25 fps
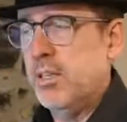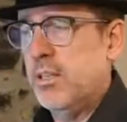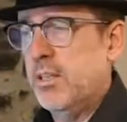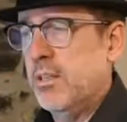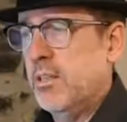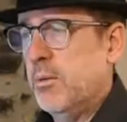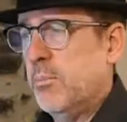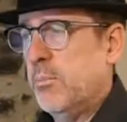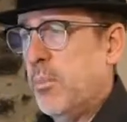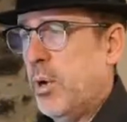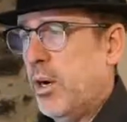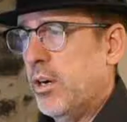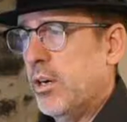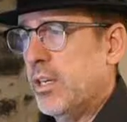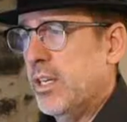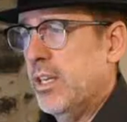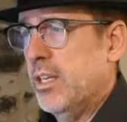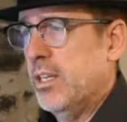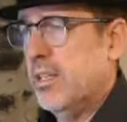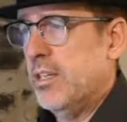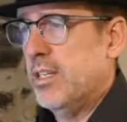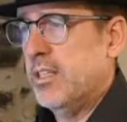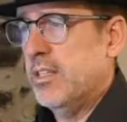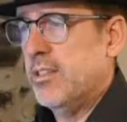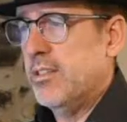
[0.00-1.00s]
The
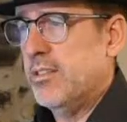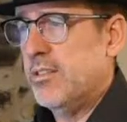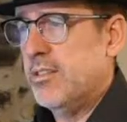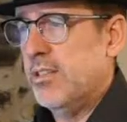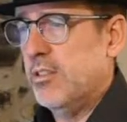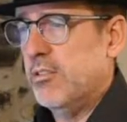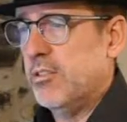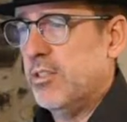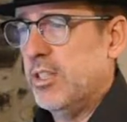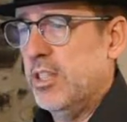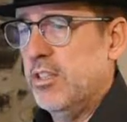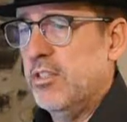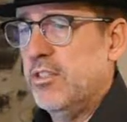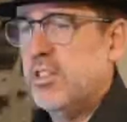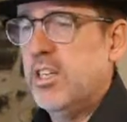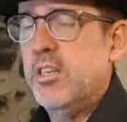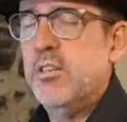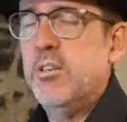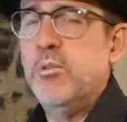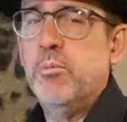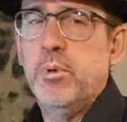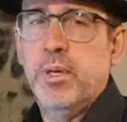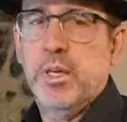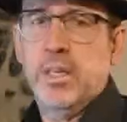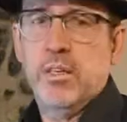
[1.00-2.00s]
market is still
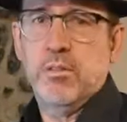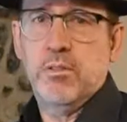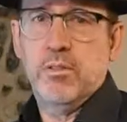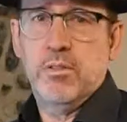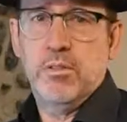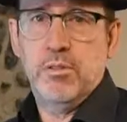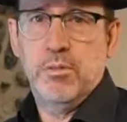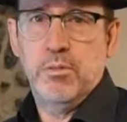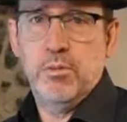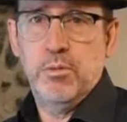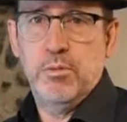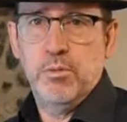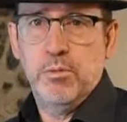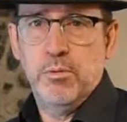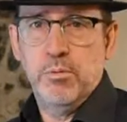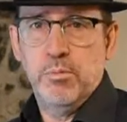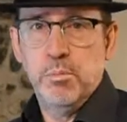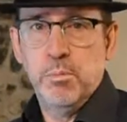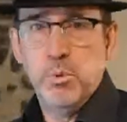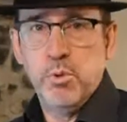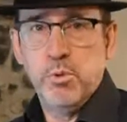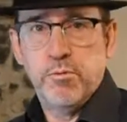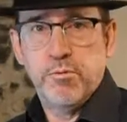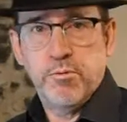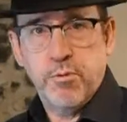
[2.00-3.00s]
continuing to
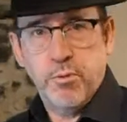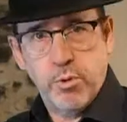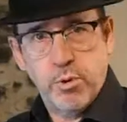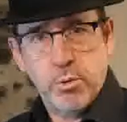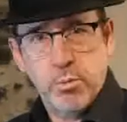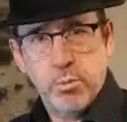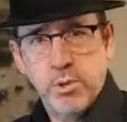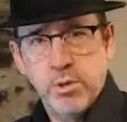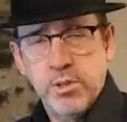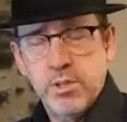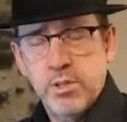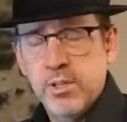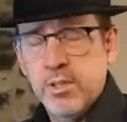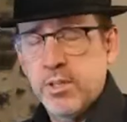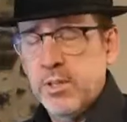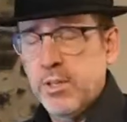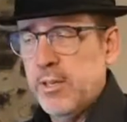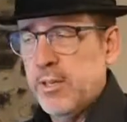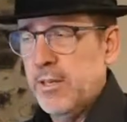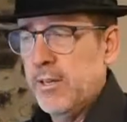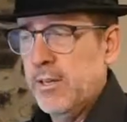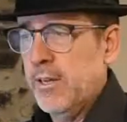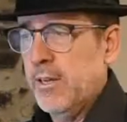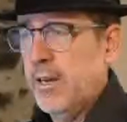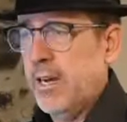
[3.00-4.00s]
move forward.
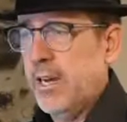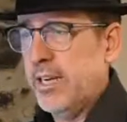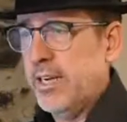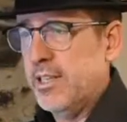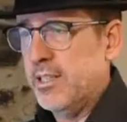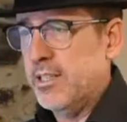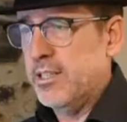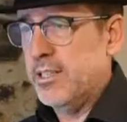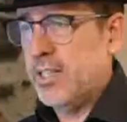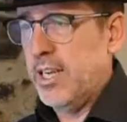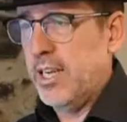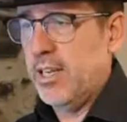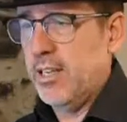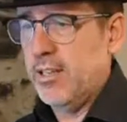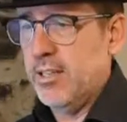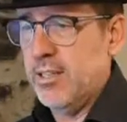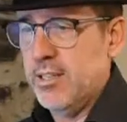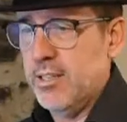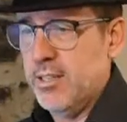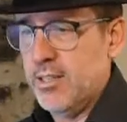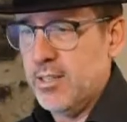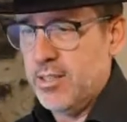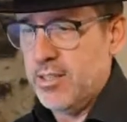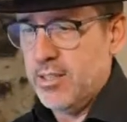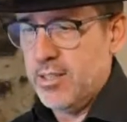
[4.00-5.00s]
I can say
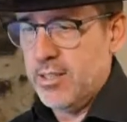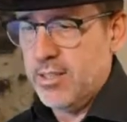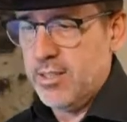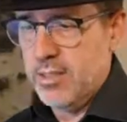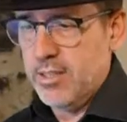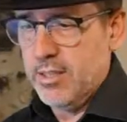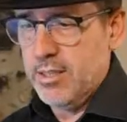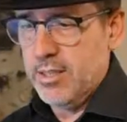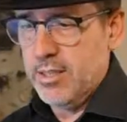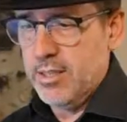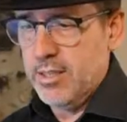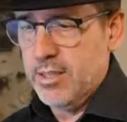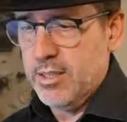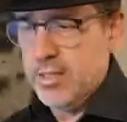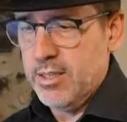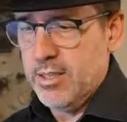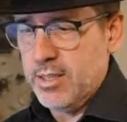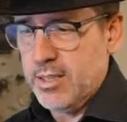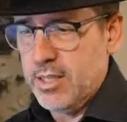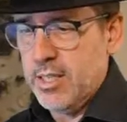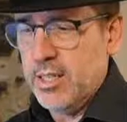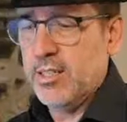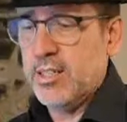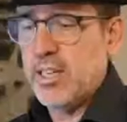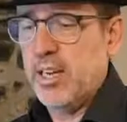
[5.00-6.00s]
that
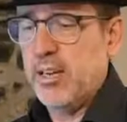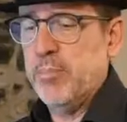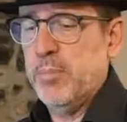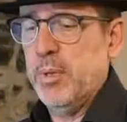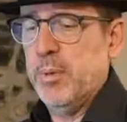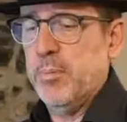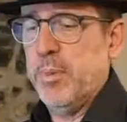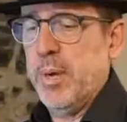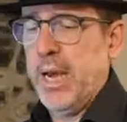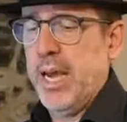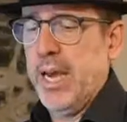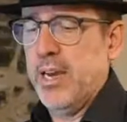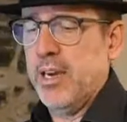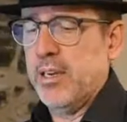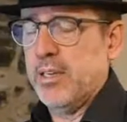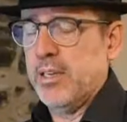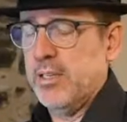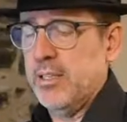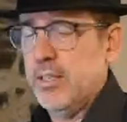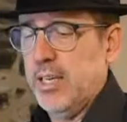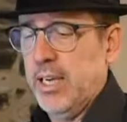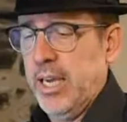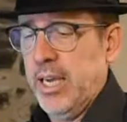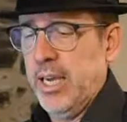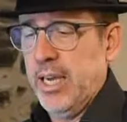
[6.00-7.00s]
since I've been back
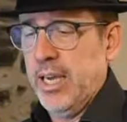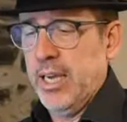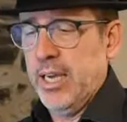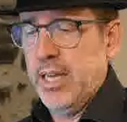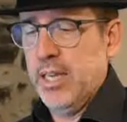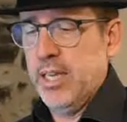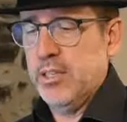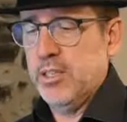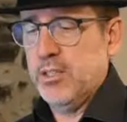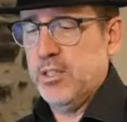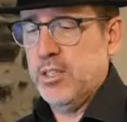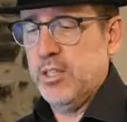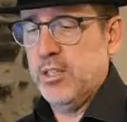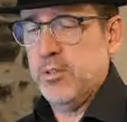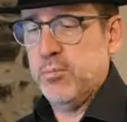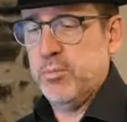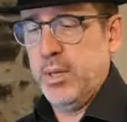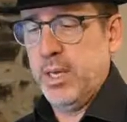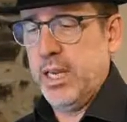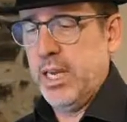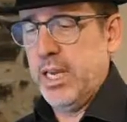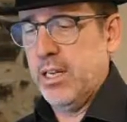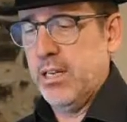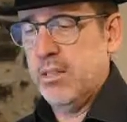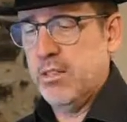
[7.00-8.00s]
and since
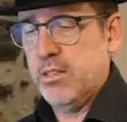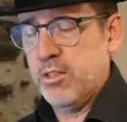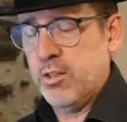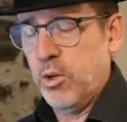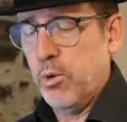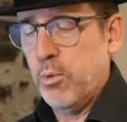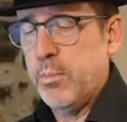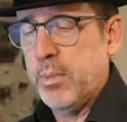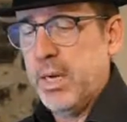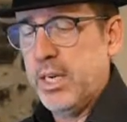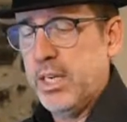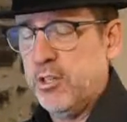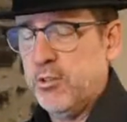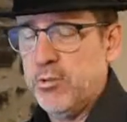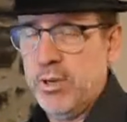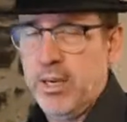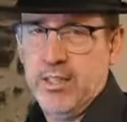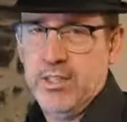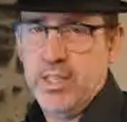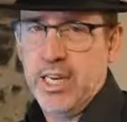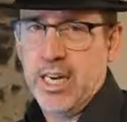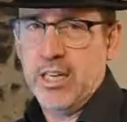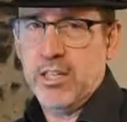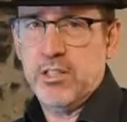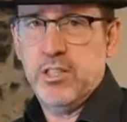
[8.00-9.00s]
we had so many
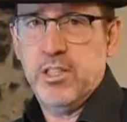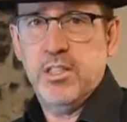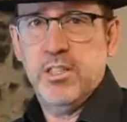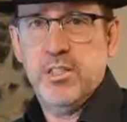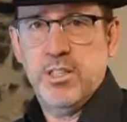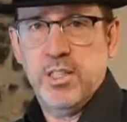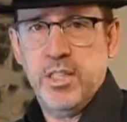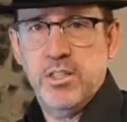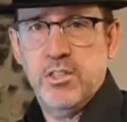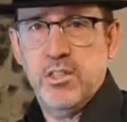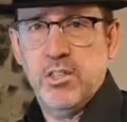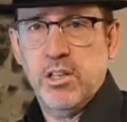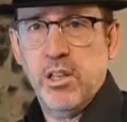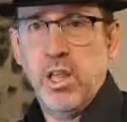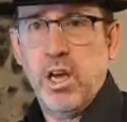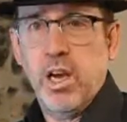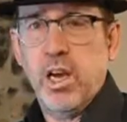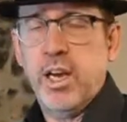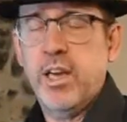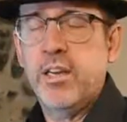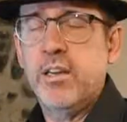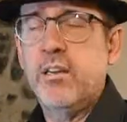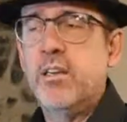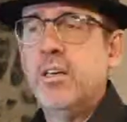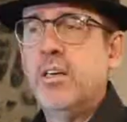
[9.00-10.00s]
transactions in
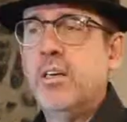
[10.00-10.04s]
July,